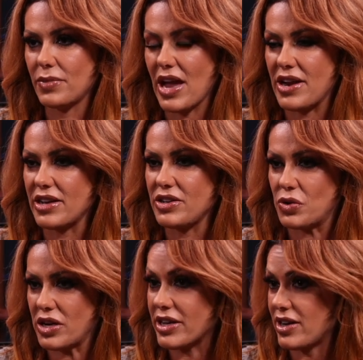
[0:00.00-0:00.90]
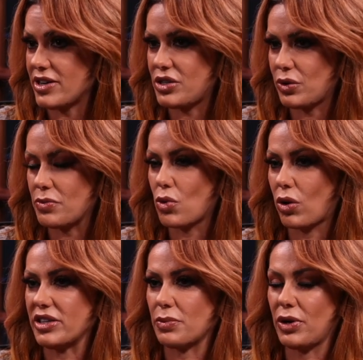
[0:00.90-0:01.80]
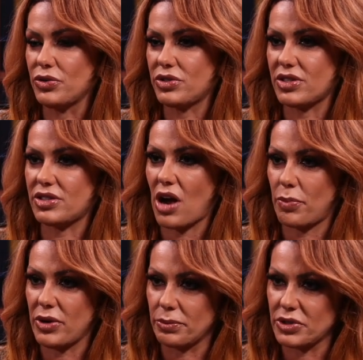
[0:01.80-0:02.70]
And you can get into it more as opposed to stopping